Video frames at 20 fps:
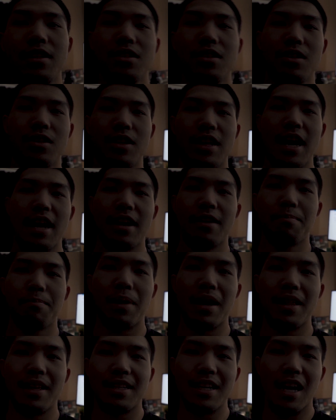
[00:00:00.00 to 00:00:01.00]
so that
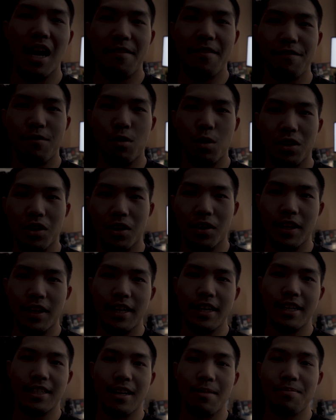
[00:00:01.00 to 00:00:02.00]
by the time 4:30
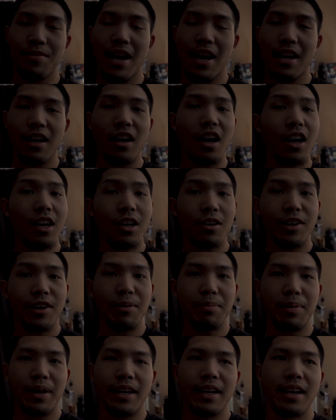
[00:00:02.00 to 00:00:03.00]
hits, I'm not hungry,
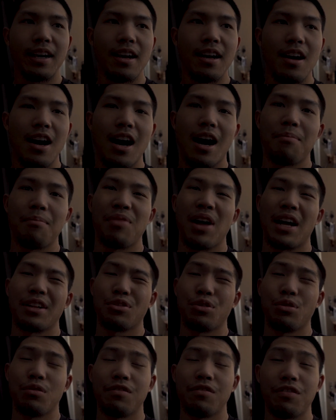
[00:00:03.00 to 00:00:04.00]
but I'm not
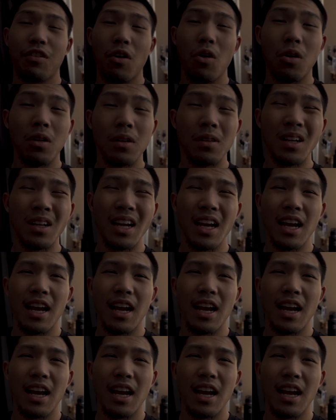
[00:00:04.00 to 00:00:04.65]
too full.